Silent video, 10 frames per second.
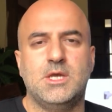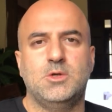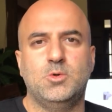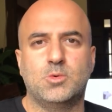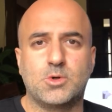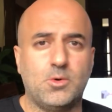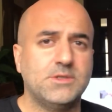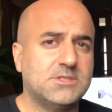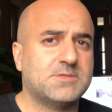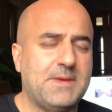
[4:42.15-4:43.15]
who are going
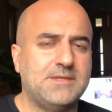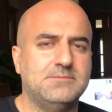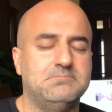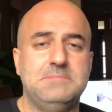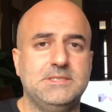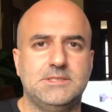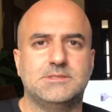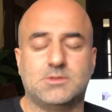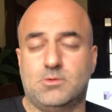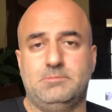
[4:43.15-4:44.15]
to spend
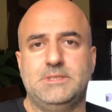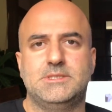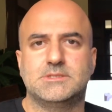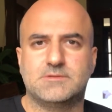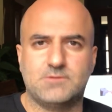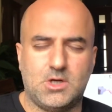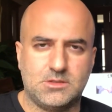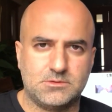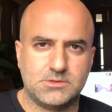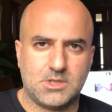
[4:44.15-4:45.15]
millions or billions of
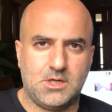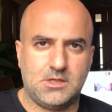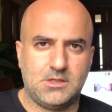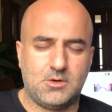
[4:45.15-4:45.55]
dollars uh,